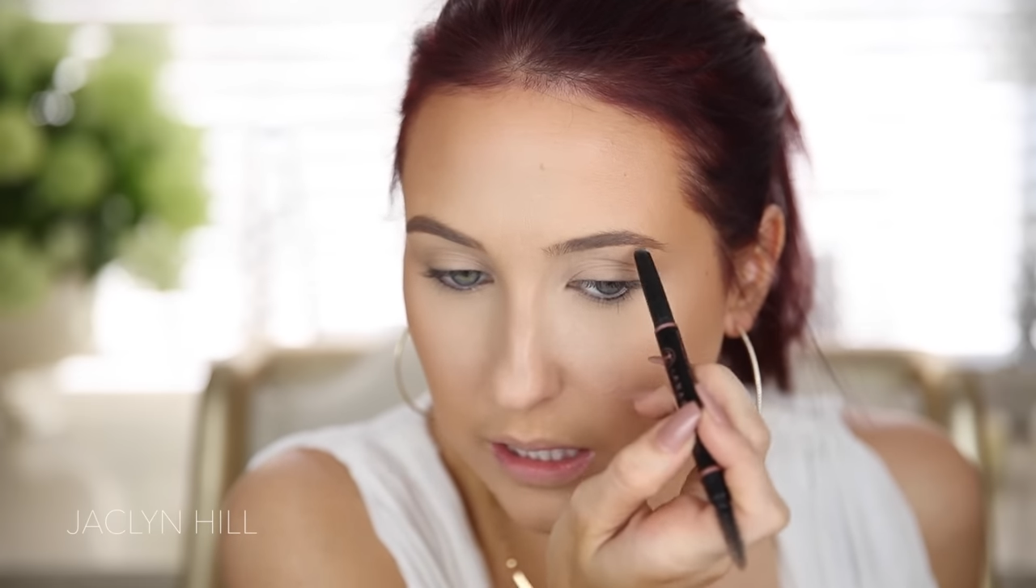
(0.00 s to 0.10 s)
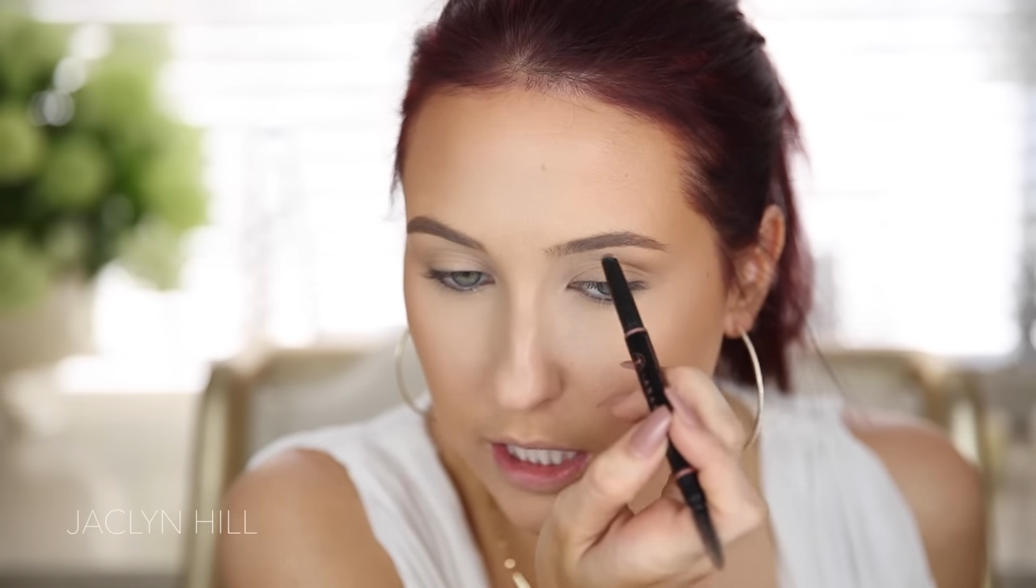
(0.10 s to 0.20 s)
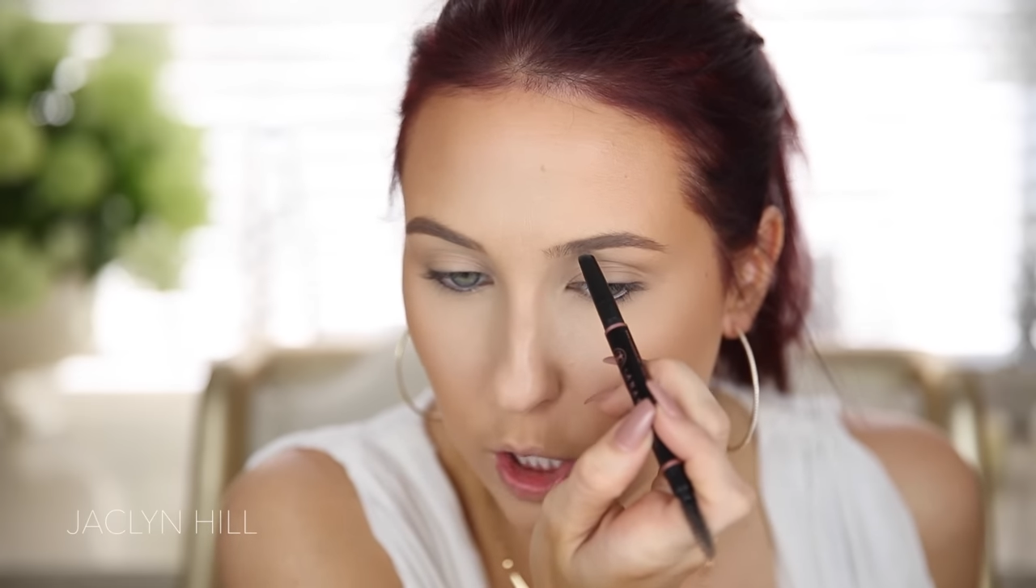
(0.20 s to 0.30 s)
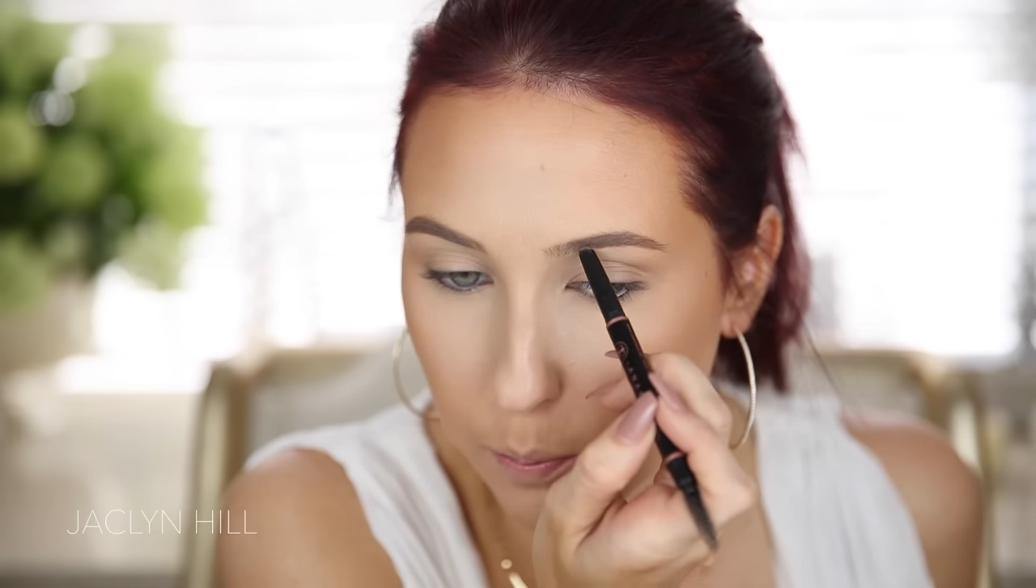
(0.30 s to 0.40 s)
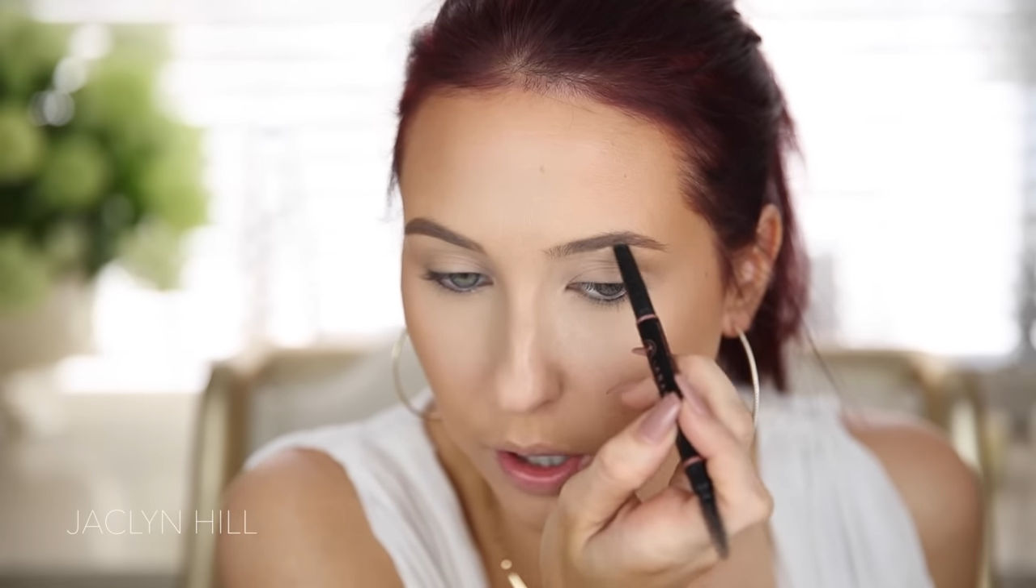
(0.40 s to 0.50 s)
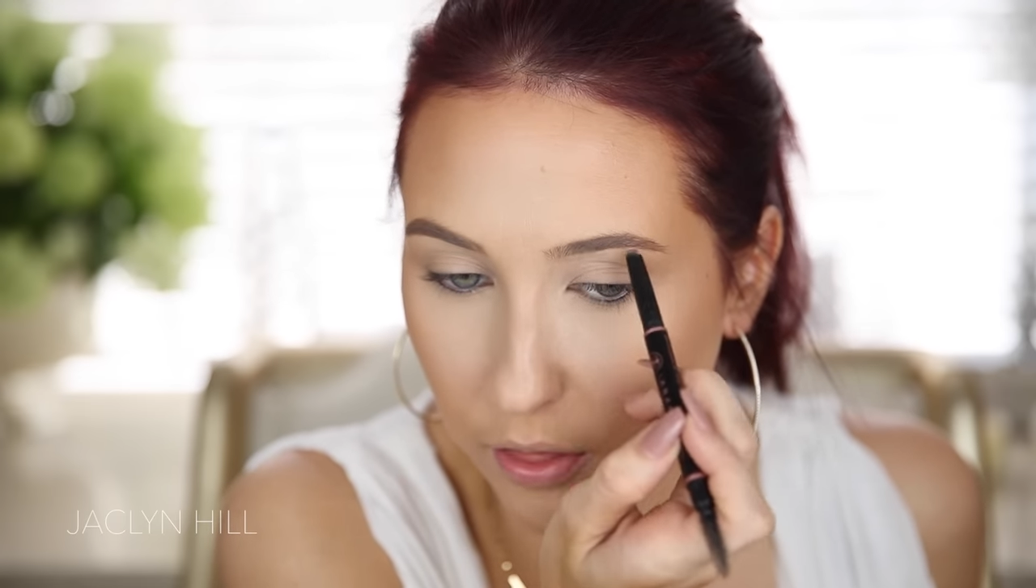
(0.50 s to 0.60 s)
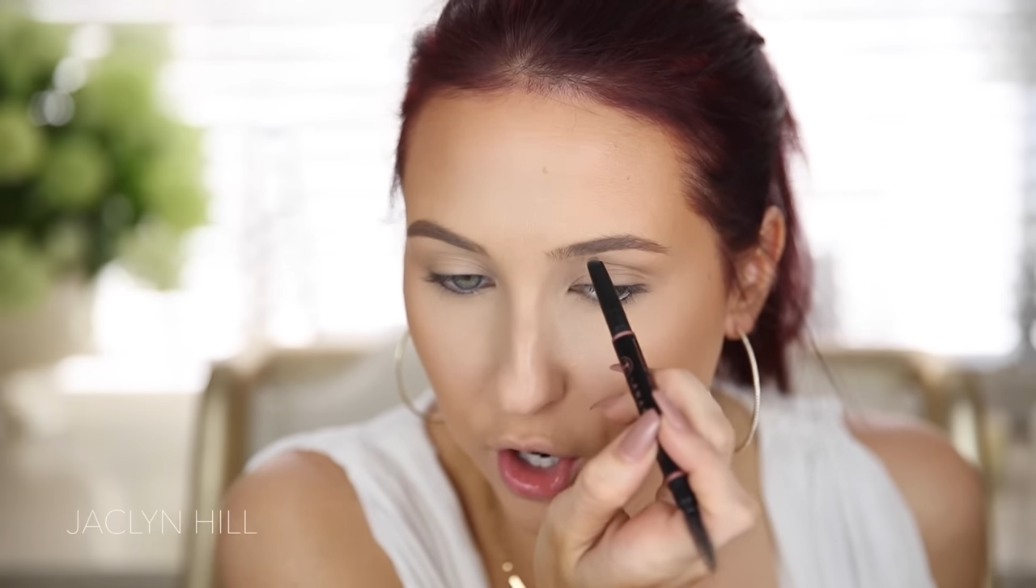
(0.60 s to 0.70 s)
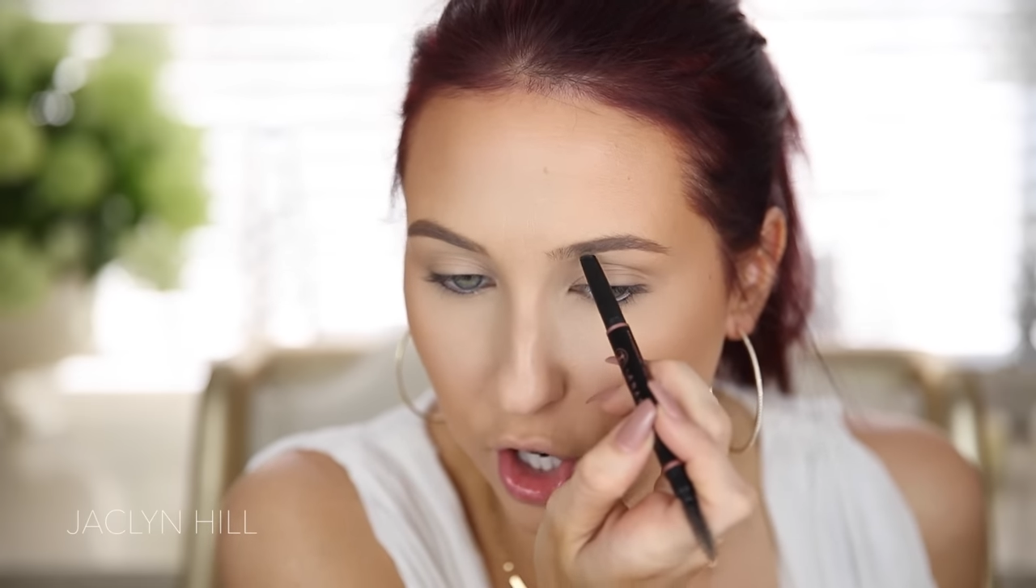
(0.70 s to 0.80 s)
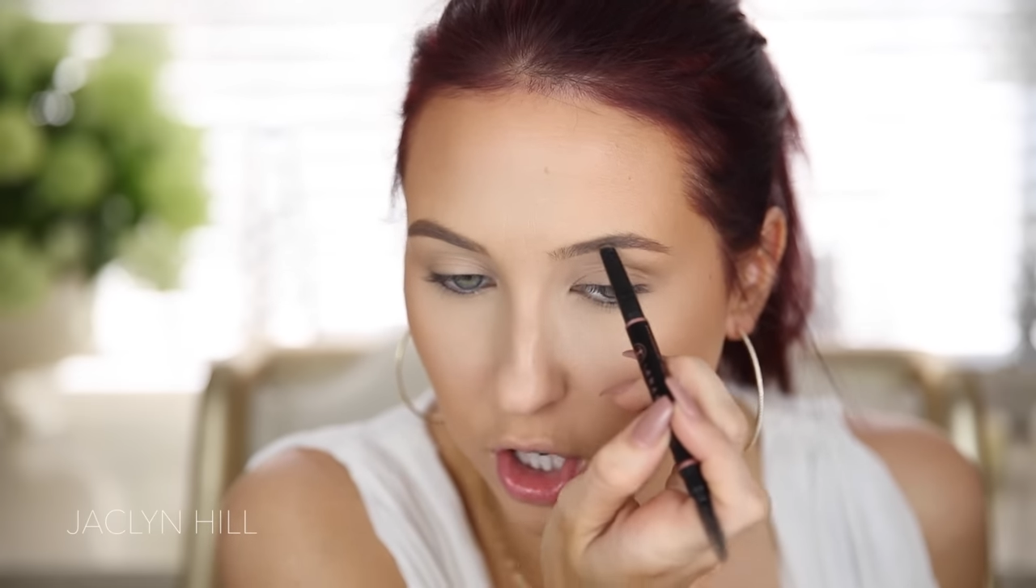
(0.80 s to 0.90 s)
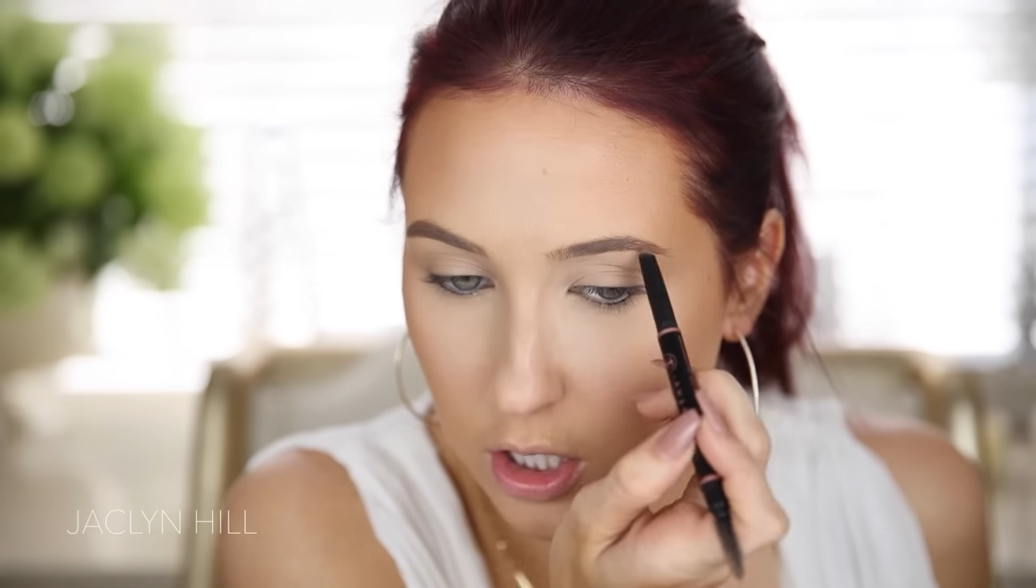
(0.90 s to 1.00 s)
like your
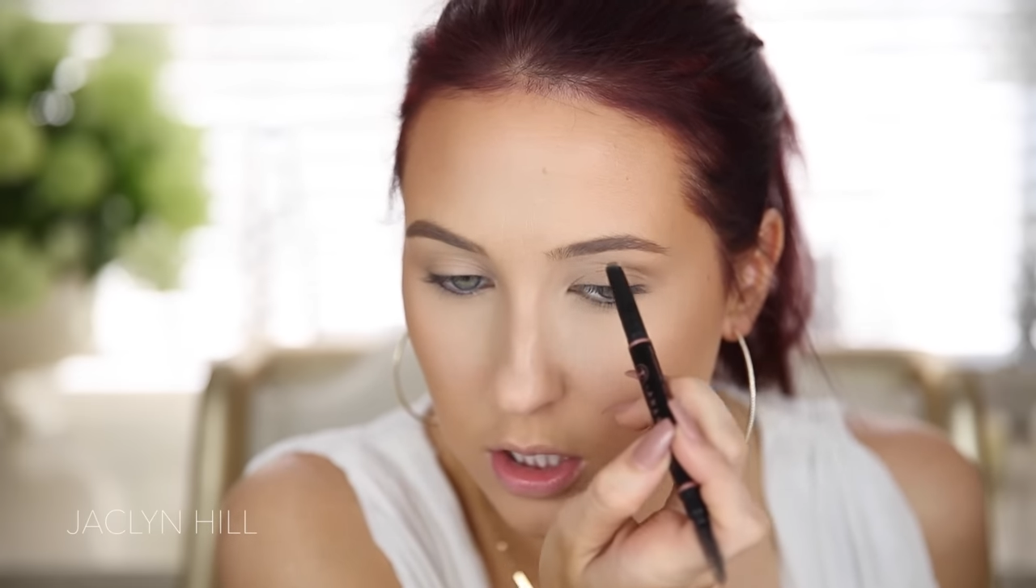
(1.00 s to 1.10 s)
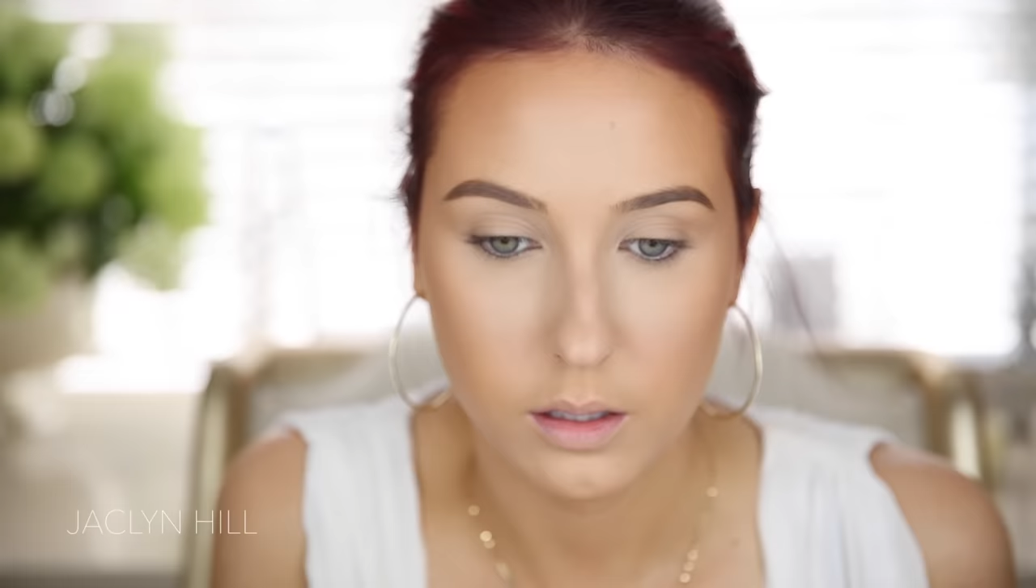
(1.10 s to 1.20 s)
brother?